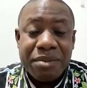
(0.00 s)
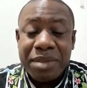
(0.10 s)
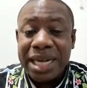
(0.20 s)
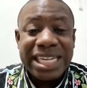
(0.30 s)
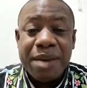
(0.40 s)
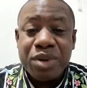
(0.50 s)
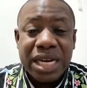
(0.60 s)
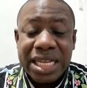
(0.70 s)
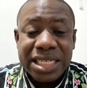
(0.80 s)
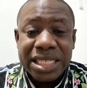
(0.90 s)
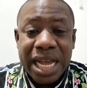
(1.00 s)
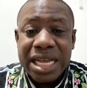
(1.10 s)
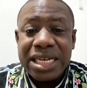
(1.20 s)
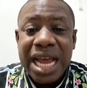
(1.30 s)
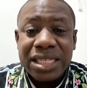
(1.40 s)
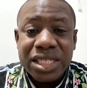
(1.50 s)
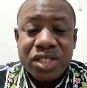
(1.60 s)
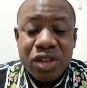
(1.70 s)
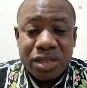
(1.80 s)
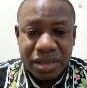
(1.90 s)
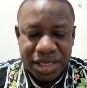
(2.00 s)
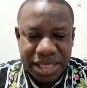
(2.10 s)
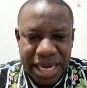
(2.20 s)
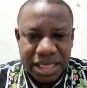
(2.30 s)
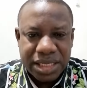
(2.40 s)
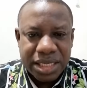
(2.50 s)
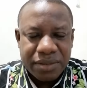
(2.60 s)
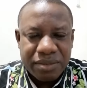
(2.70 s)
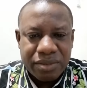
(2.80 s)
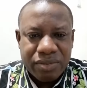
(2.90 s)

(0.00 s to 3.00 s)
My dear brother and sister, that is not Christianity.